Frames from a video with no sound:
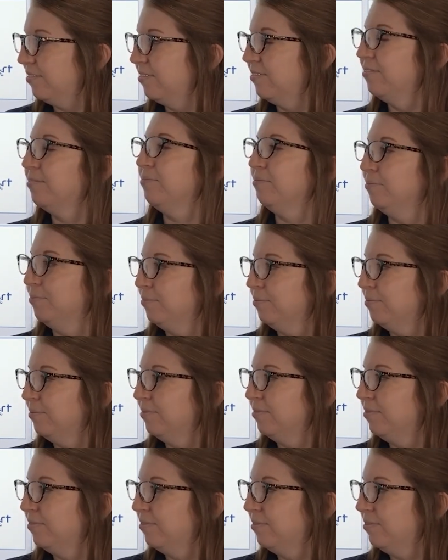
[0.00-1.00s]

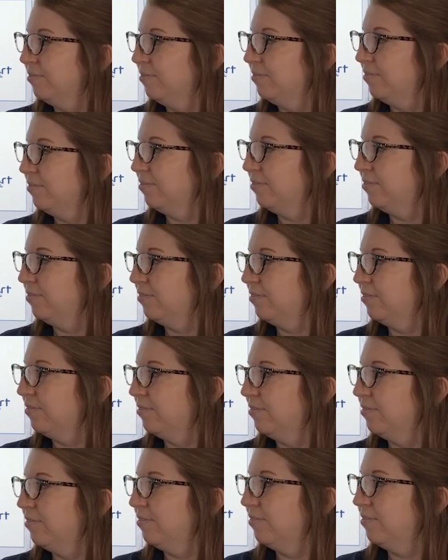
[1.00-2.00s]

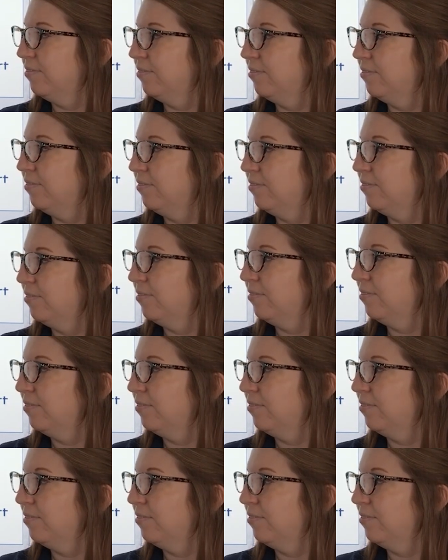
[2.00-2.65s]
(silent)